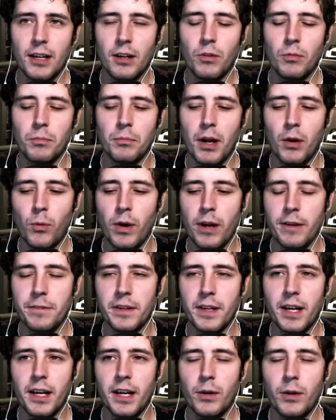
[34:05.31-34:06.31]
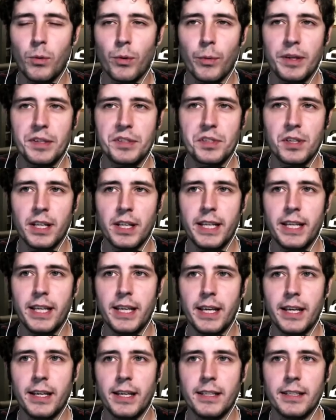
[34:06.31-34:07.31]
Uh, my wife and I were
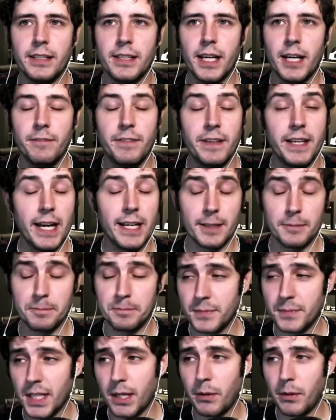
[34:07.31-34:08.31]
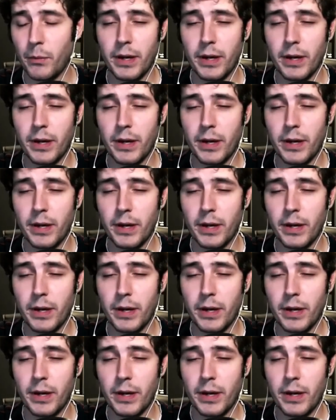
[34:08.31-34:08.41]
recently in uh, Vienna,